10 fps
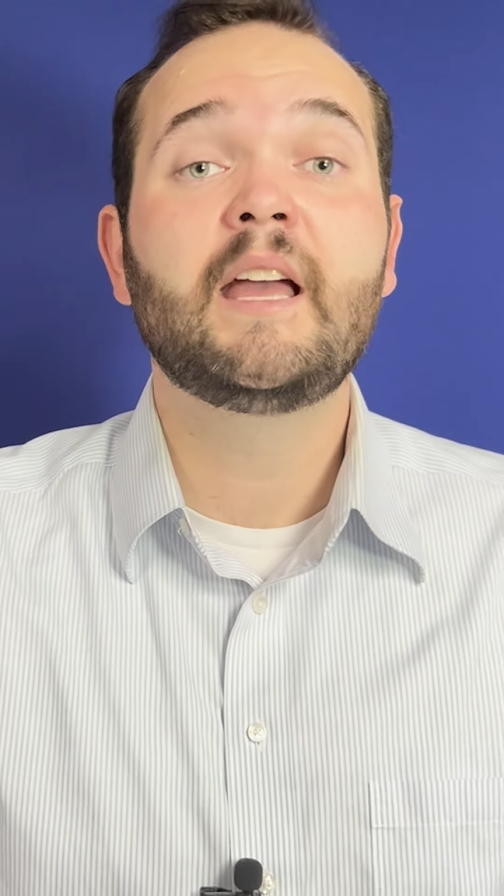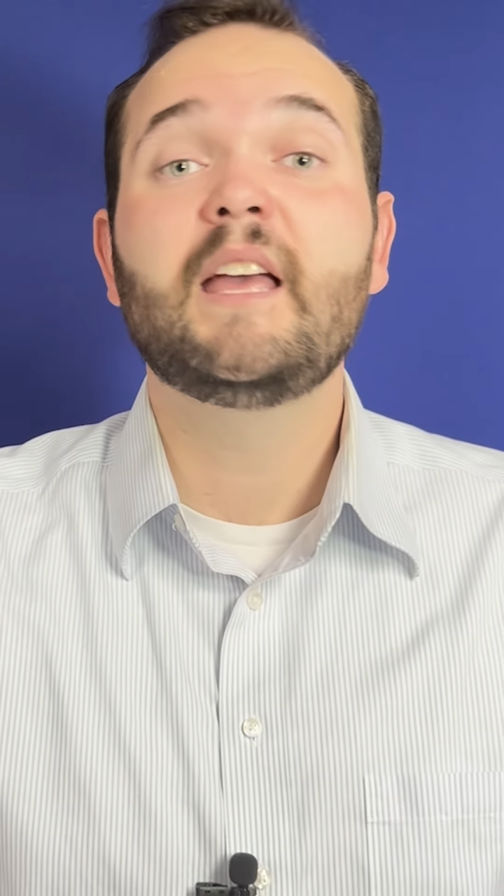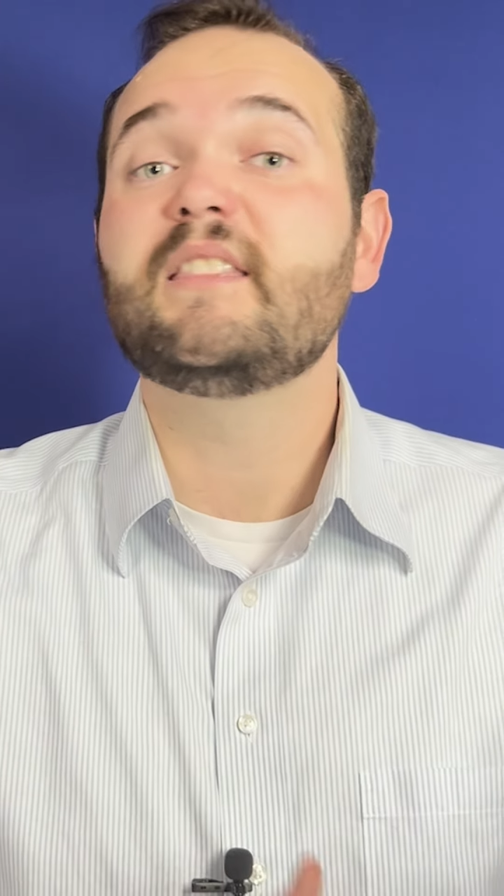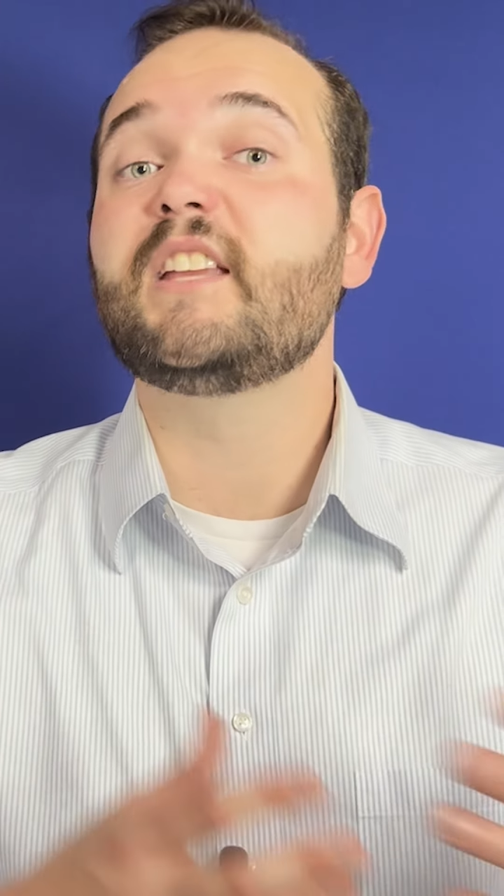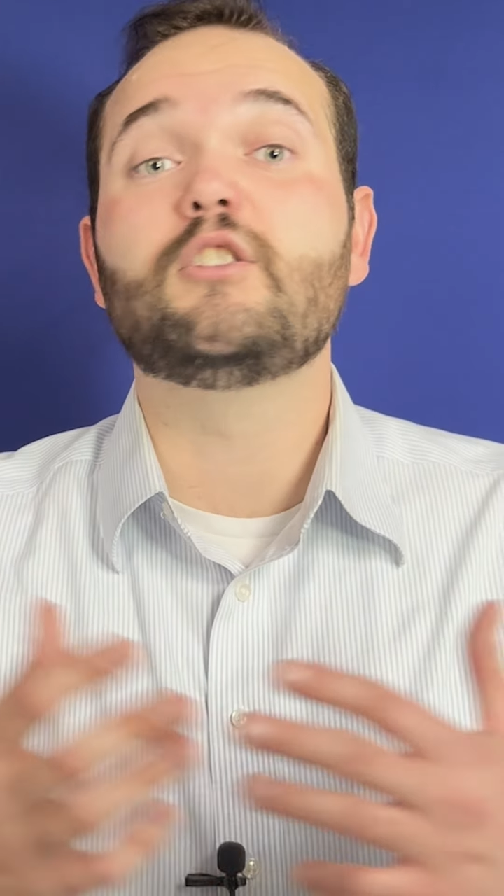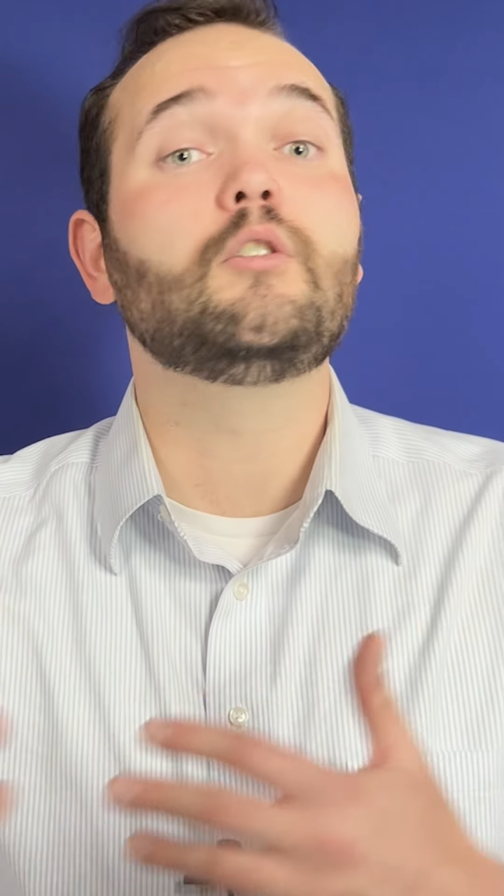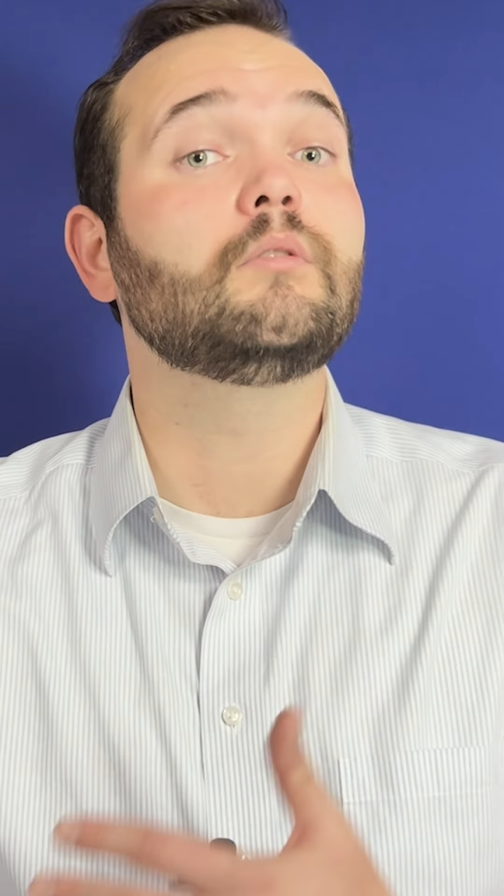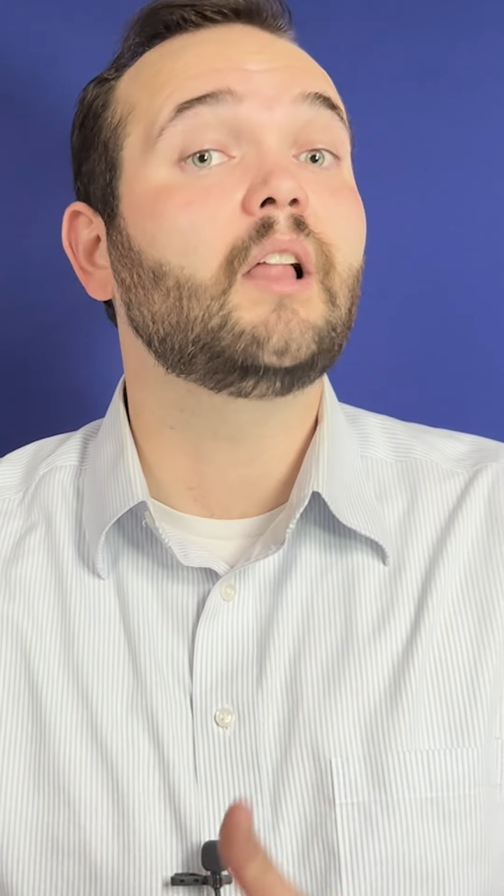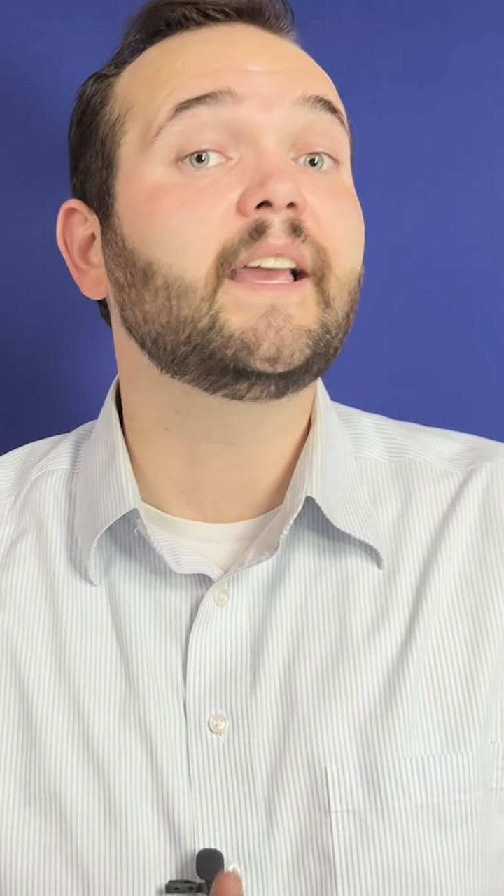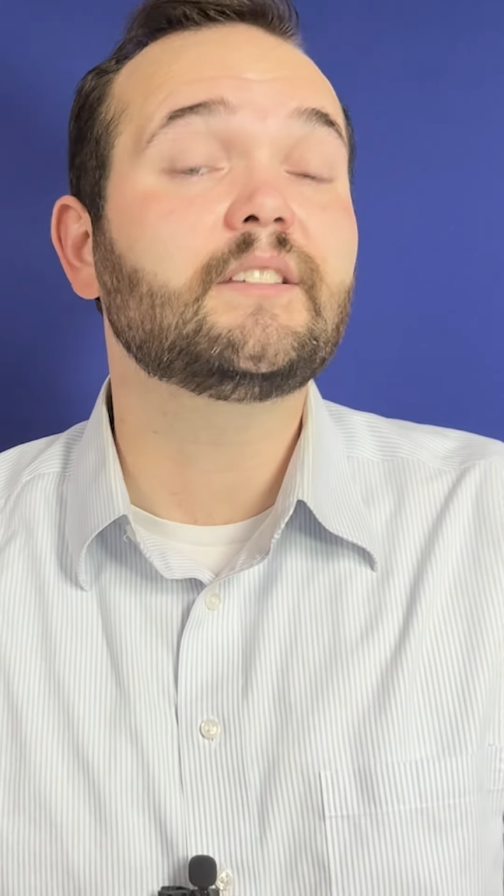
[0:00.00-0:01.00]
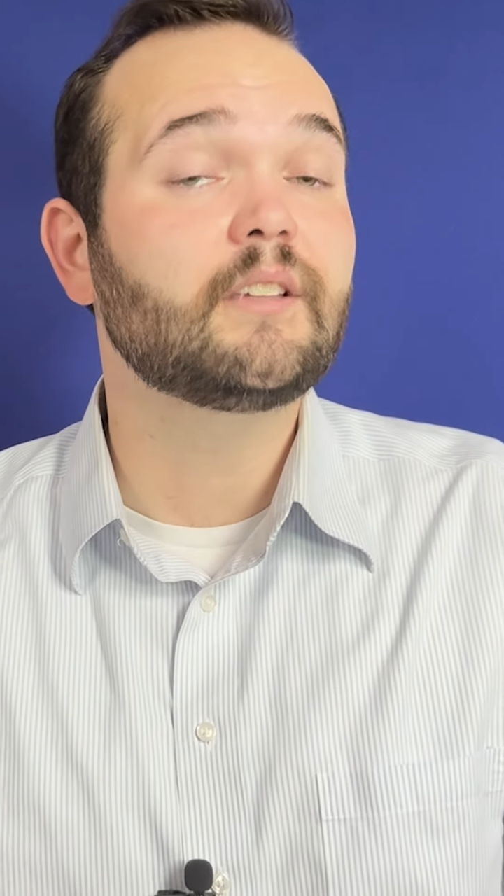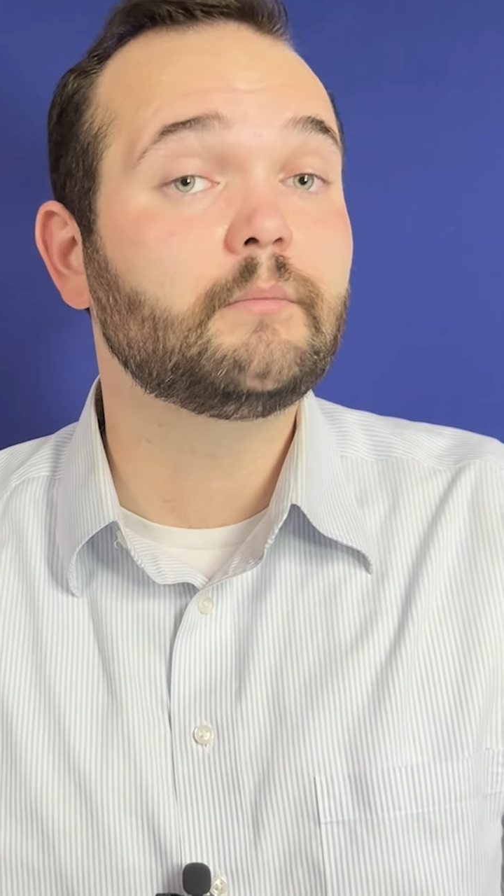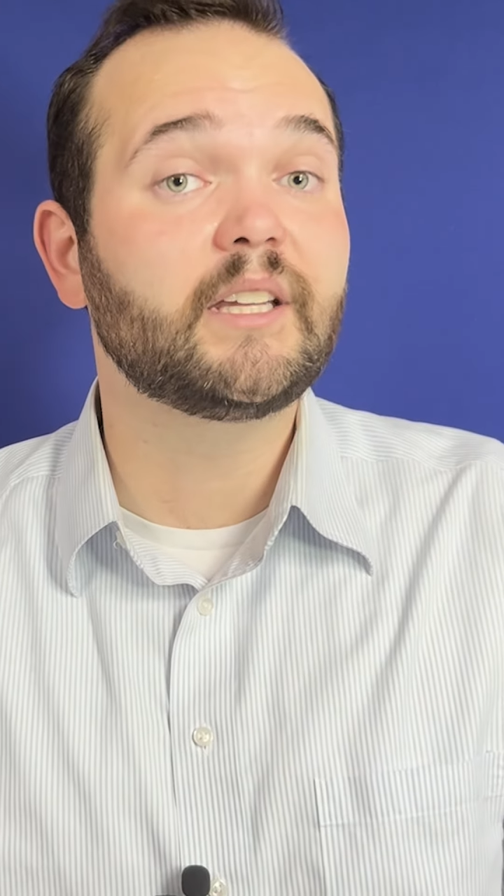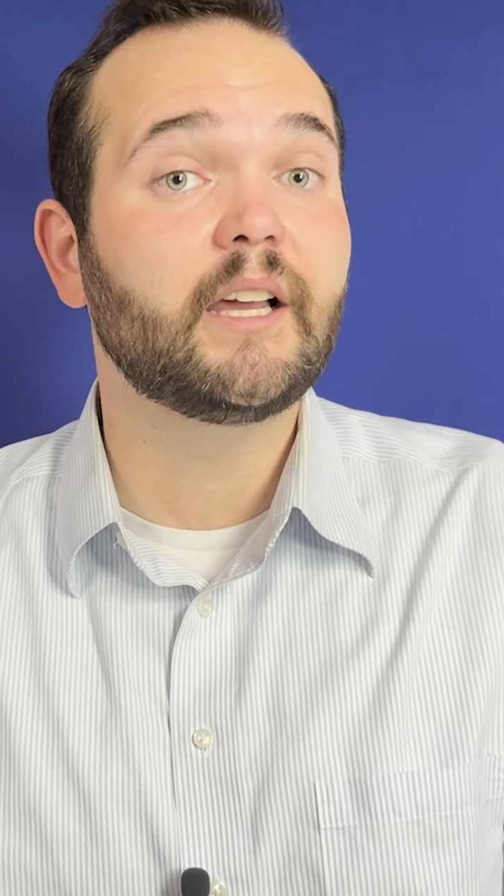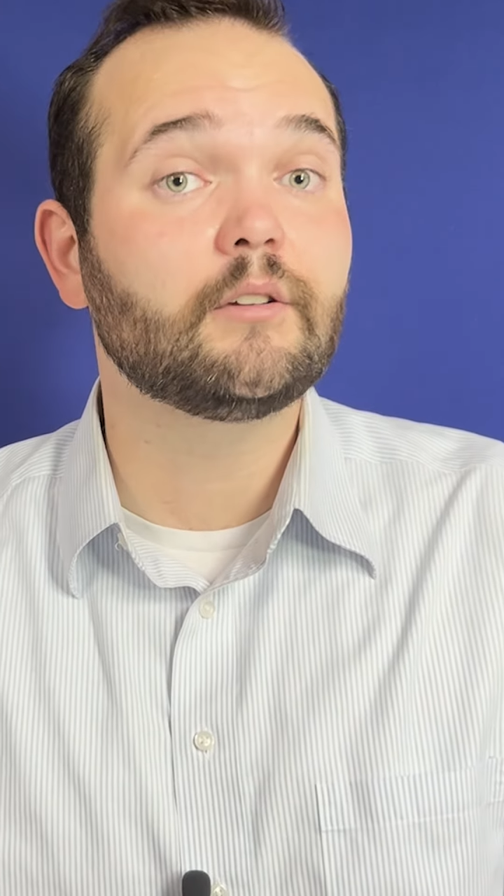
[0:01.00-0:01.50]
they don't like
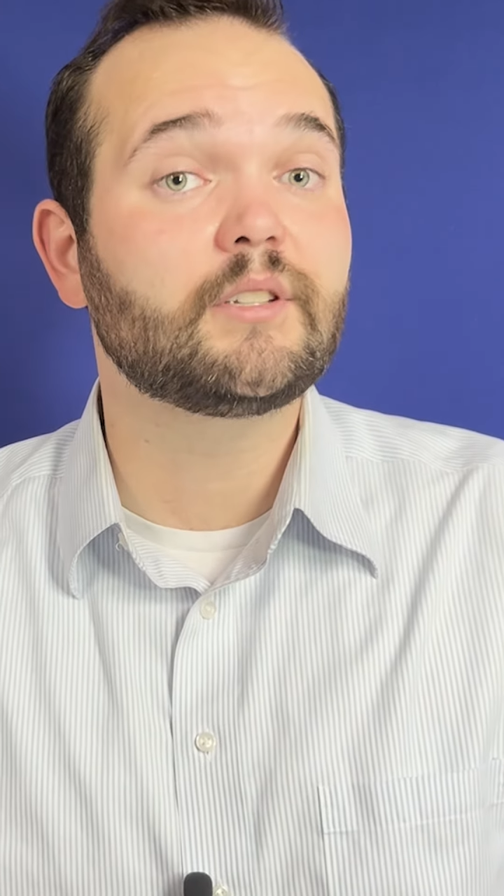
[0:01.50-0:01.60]
somebody else